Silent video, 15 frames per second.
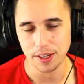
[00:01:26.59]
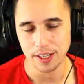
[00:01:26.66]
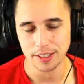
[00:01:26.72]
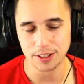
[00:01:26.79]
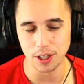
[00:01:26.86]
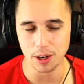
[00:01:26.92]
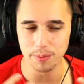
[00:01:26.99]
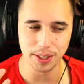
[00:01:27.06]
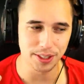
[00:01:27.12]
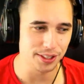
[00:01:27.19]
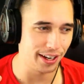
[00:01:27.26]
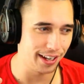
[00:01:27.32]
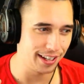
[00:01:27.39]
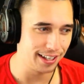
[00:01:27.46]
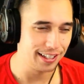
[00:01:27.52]
So I'm
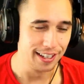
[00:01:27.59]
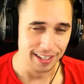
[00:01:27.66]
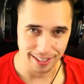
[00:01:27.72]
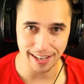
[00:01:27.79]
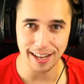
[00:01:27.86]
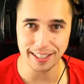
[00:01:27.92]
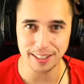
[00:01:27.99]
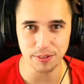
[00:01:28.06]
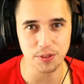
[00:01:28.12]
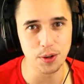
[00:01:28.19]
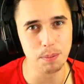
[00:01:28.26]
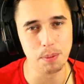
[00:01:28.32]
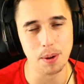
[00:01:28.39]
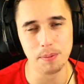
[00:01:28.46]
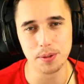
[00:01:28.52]
excited. Lads, if
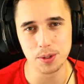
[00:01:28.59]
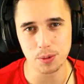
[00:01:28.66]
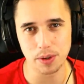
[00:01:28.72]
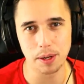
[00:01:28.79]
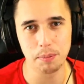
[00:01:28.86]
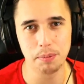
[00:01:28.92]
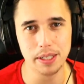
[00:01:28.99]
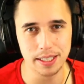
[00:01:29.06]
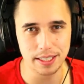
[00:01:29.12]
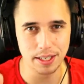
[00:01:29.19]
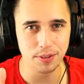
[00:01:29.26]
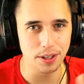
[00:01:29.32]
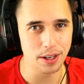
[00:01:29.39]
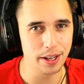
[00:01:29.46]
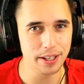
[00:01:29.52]
you're pumped as well, please
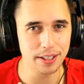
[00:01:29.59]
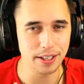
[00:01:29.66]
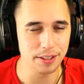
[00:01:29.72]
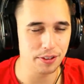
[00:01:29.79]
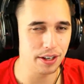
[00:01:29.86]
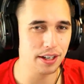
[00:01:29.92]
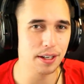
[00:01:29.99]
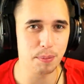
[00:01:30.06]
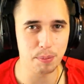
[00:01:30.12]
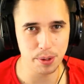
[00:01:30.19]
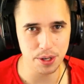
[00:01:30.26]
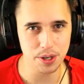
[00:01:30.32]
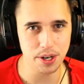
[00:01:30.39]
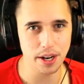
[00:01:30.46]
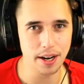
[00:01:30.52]
leave a like, I greatly
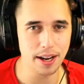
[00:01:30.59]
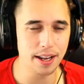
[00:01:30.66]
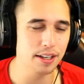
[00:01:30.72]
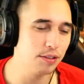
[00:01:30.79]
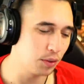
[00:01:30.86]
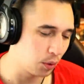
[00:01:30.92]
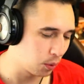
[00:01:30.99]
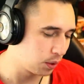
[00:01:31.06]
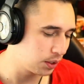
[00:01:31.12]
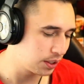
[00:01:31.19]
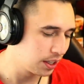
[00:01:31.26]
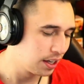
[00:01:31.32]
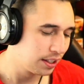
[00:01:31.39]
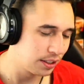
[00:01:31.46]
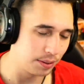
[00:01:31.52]
appreciate it, and of course,
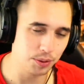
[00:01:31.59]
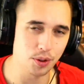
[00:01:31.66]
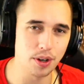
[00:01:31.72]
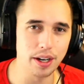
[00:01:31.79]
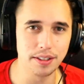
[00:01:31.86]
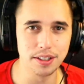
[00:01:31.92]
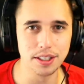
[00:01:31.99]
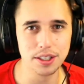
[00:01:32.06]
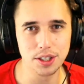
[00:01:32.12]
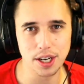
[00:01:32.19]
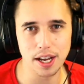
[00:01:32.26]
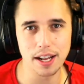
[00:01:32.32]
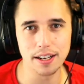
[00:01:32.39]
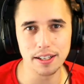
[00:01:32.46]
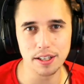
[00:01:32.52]
subscribe to the
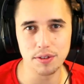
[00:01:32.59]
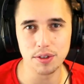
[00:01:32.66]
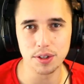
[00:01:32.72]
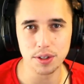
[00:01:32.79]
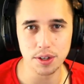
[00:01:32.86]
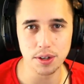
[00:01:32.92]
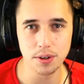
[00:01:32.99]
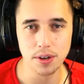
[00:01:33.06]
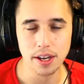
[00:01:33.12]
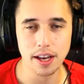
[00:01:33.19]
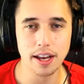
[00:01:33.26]
channel if you're new.